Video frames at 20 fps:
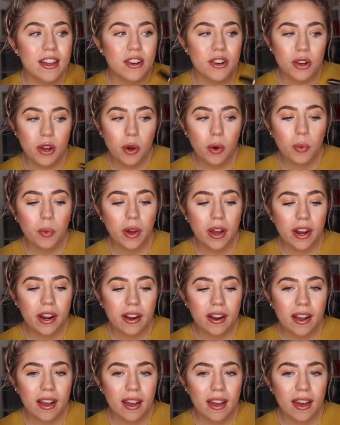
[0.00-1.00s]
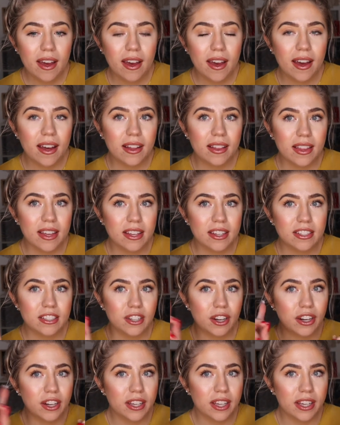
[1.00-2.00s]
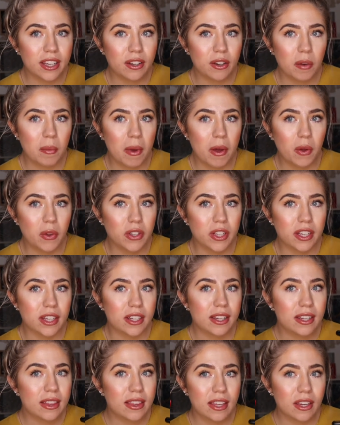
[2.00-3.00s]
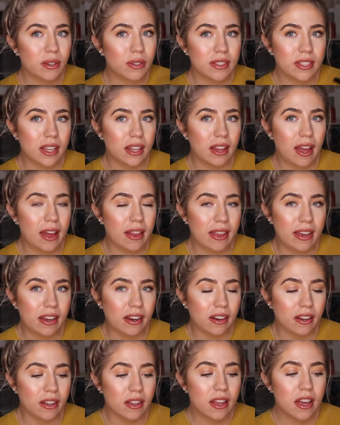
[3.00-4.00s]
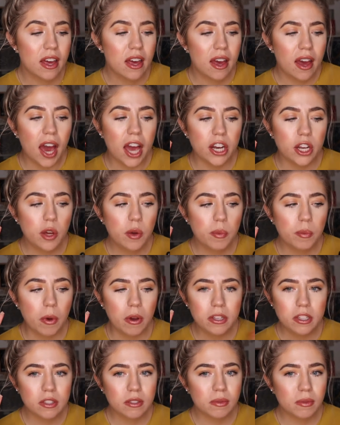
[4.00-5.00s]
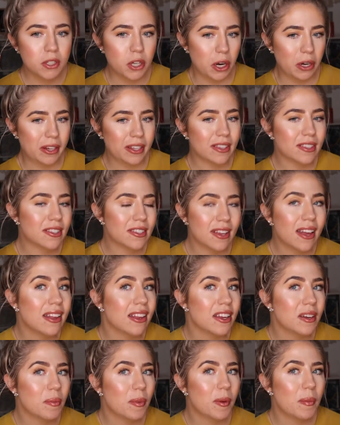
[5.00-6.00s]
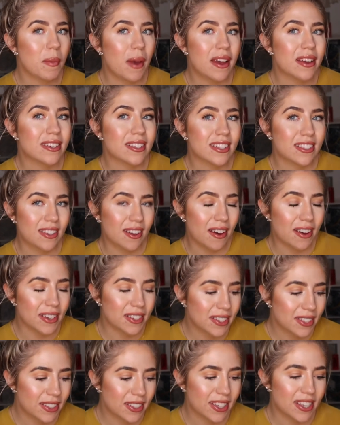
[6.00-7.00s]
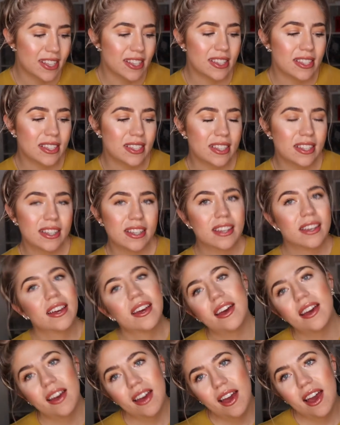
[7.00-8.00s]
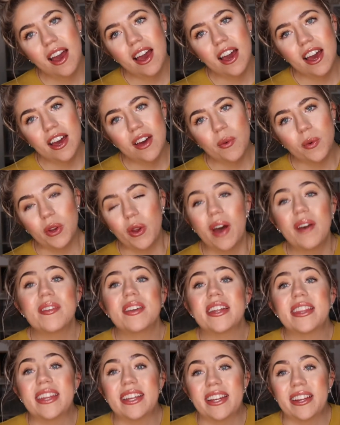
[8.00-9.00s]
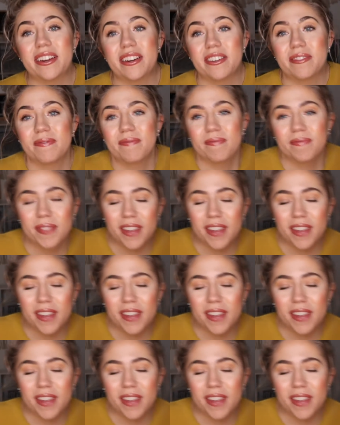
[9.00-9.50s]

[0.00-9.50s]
nowhere at like Target or my Ulta, they don't sell LA Girl. I know most Targets sell it, but mine does not because we don't have anything here.